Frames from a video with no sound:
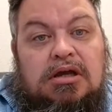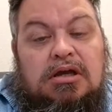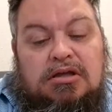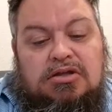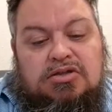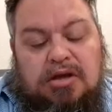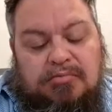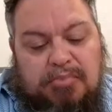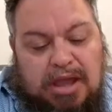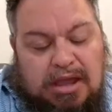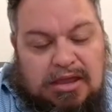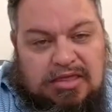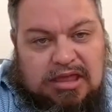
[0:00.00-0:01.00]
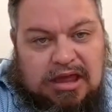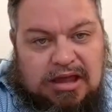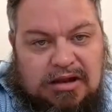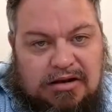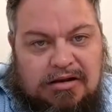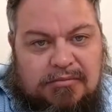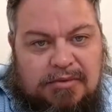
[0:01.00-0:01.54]
So I pay
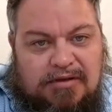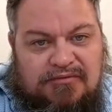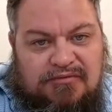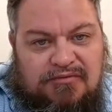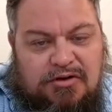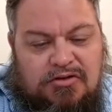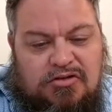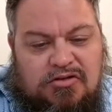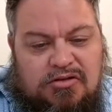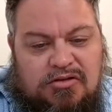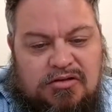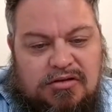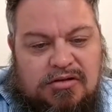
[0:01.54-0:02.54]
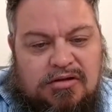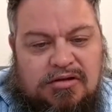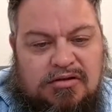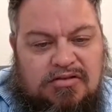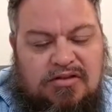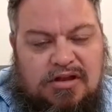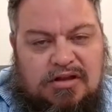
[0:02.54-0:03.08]
that in my first
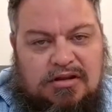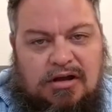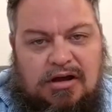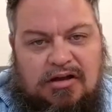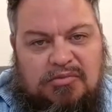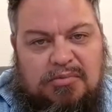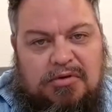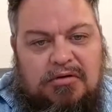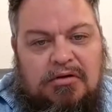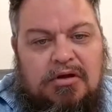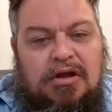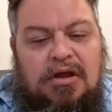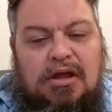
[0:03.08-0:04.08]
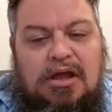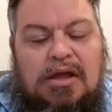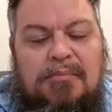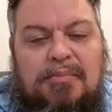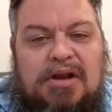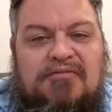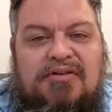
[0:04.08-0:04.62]
stint in the hospital.
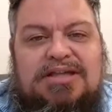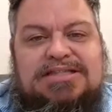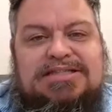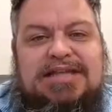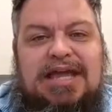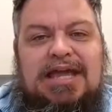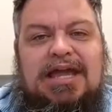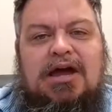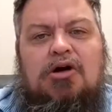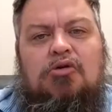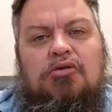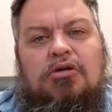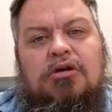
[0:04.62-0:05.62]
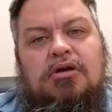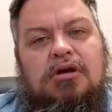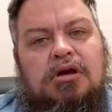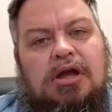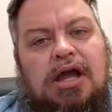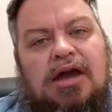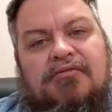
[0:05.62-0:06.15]
But if I stay out
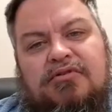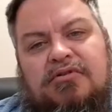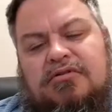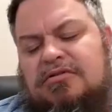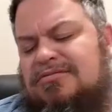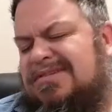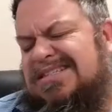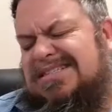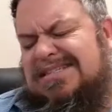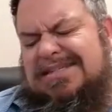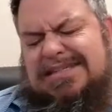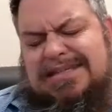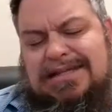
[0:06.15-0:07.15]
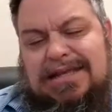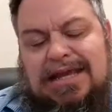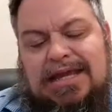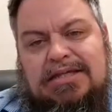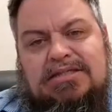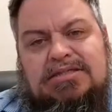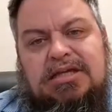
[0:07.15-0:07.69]
after 60
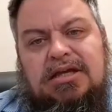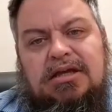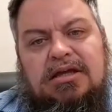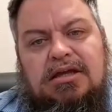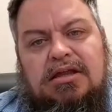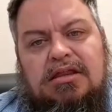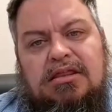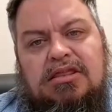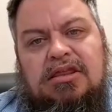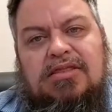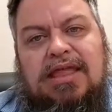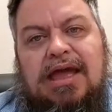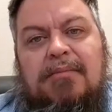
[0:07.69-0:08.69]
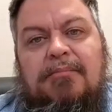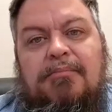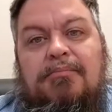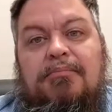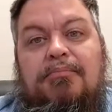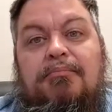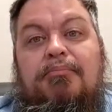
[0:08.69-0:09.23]
days, then that
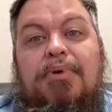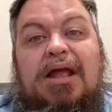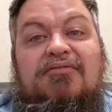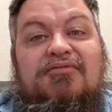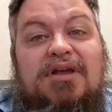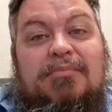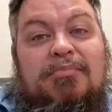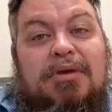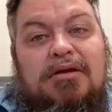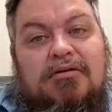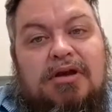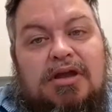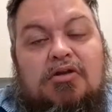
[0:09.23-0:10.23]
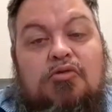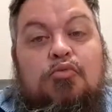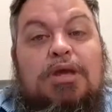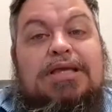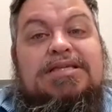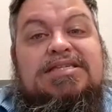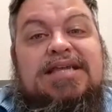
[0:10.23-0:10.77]
benefit period
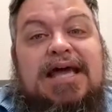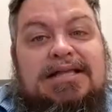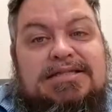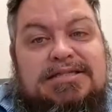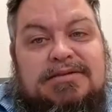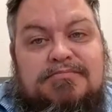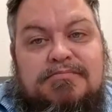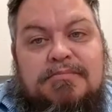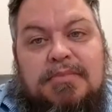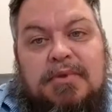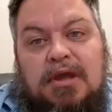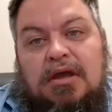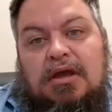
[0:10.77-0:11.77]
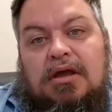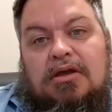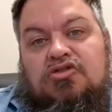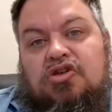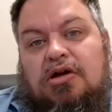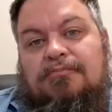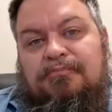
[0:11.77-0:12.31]
resets.
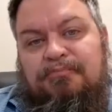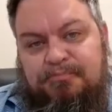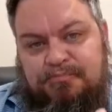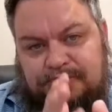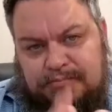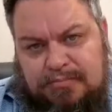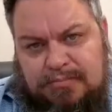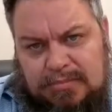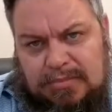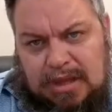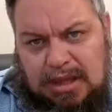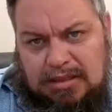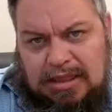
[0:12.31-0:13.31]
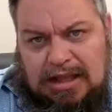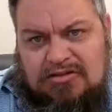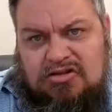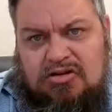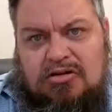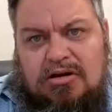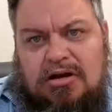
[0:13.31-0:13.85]
So
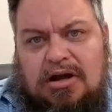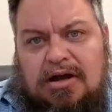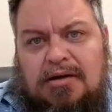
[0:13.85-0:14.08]
that's your